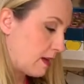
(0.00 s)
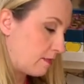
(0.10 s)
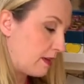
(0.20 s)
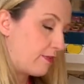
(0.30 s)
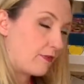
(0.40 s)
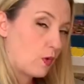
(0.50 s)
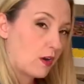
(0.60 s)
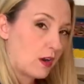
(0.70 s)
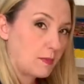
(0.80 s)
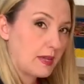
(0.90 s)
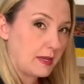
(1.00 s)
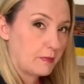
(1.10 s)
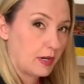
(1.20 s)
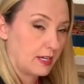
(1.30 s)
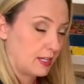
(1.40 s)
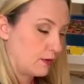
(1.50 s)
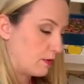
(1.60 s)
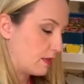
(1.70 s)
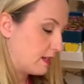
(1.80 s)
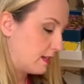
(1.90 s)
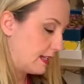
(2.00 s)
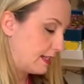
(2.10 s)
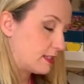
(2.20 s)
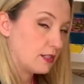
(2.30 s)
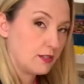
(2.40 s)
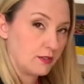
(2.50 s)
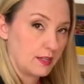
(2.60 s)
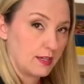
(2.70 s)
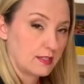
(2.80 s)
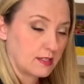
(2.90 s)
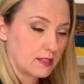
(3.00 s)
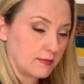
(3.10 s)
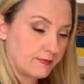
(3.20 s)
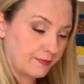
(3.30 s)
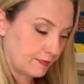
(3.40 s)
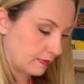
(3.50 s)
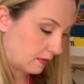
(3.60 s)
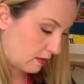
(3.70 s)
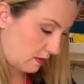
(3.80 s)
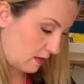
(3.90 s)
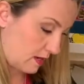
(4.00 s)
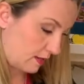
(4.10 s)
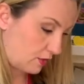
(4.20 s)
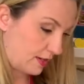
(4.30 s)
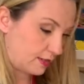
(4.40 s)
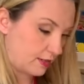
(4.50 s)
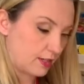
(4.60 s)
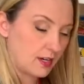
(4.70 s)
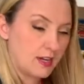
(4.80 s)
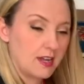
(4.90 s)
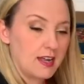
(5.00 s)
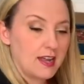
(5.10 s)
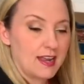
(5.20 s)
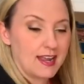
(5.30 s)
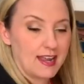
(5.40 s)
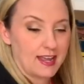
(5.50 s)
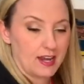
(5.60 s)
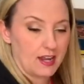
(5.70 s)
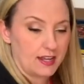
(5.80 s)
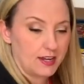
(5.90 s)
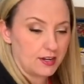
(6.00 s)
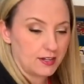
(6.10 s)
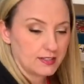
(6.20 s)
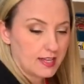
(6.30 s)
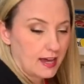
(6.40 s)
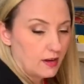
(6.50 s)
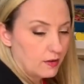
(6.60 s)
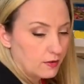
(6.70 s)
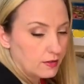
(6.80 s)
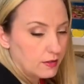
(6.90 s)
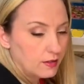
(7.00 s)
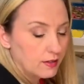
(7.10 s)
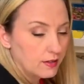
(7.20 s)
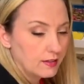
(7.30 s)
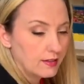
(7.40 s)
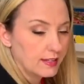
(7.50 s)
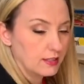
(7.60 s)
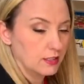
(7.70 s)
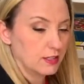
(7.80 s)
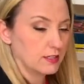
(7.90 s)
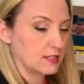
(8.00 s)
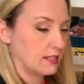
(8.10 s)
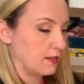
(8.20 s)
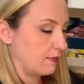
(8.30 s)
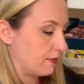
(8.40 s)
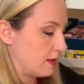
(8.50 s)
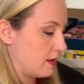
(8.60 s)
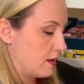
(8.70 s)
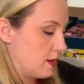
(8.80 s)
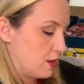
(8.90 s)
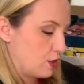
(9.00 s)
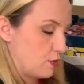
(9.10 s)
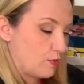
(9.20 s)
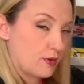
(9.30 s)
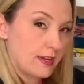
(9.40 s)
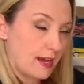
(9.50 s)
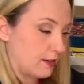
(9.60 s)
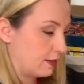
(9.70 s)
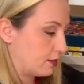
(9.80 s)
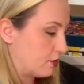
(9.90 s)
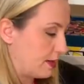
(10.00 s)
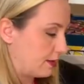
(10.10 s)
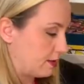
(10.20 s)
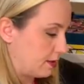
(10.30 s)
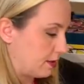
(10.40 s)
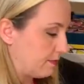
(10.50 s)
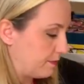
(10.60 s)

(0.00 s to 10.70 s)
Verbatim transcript: before our paint party, you need to do this tracer. And here is how it looks if you print out your tracer